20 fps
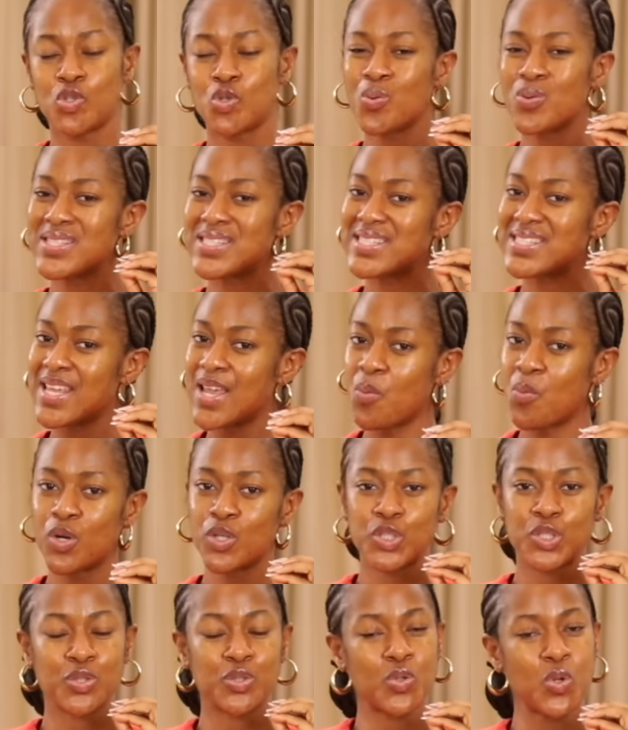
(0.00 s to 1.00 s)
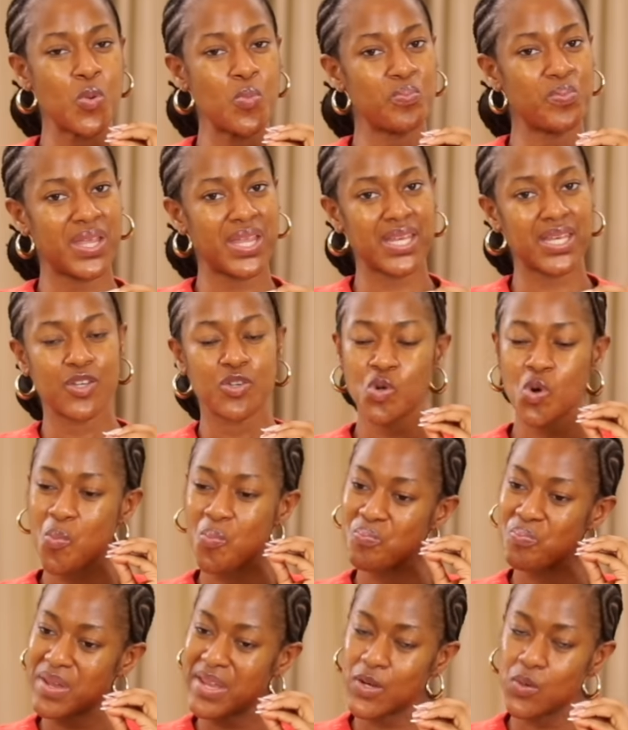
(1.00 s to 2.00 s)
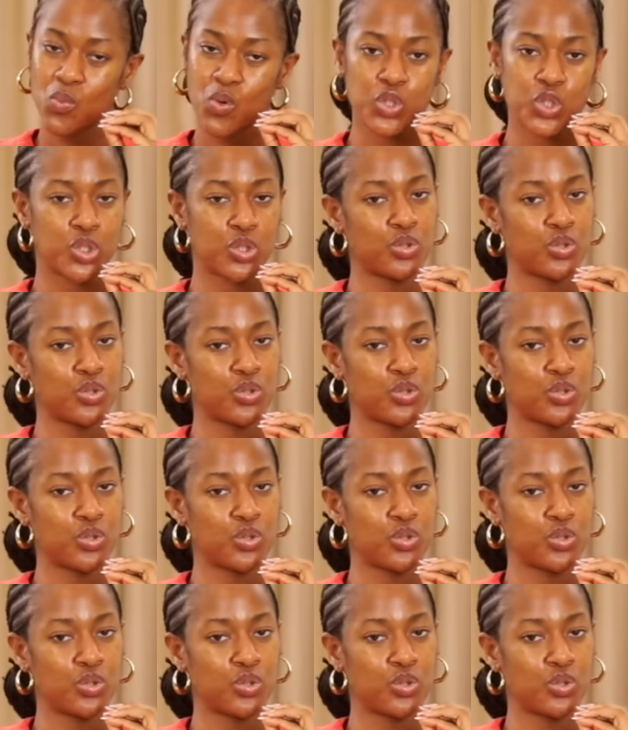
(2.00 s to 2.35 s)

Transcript: Don't say what you don't mean what